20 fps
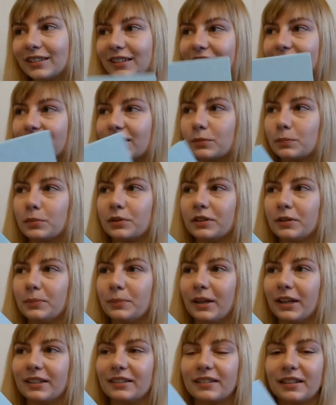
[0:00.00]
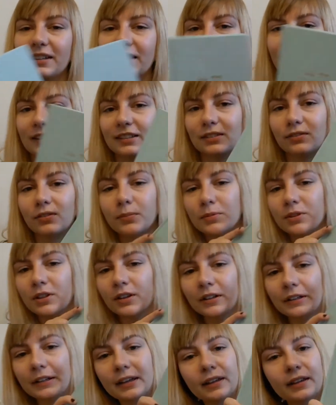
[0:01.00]
It's pretty basic. It's from
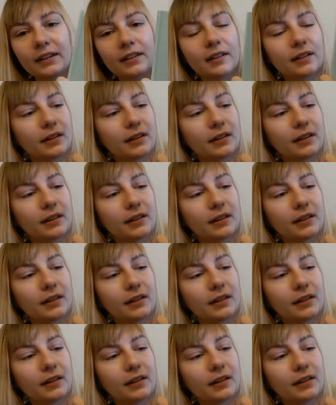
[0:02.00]
Target,